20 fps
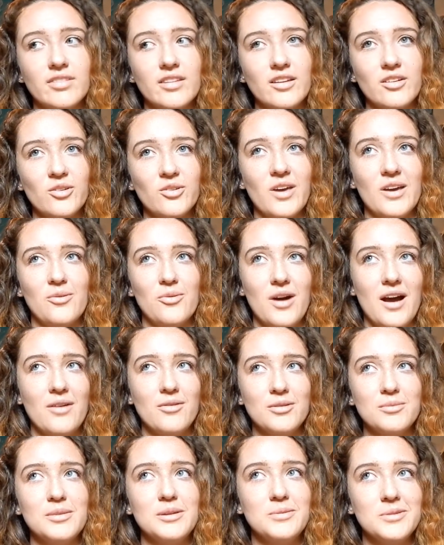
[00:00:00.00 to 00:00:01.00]
okay, well, I
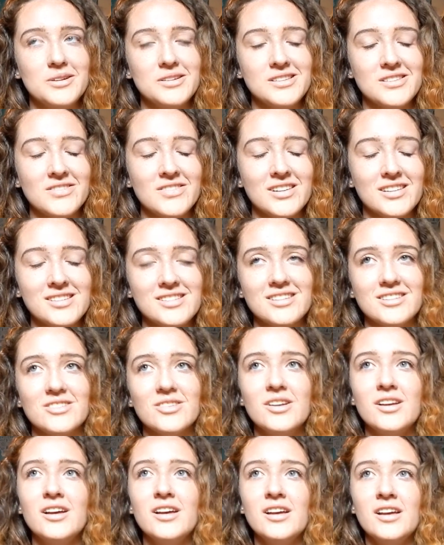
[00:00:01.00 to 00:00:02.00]
want to meet Pierce the Veil, so.
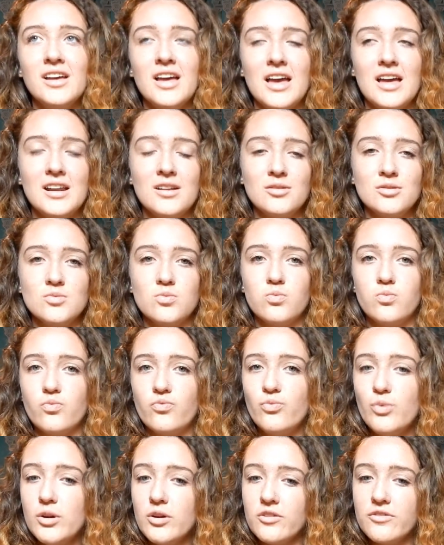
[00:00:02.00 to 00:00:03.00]
And
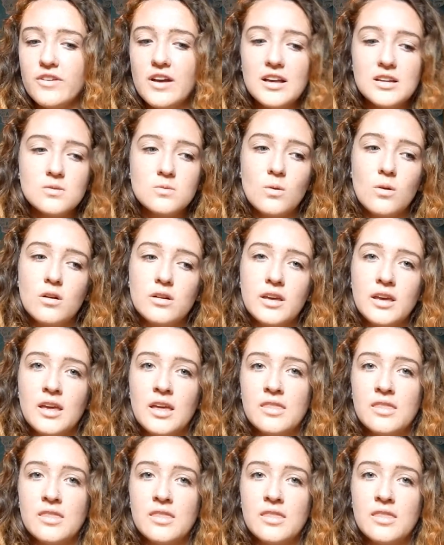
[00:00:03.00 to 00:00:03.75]
we were fast walking,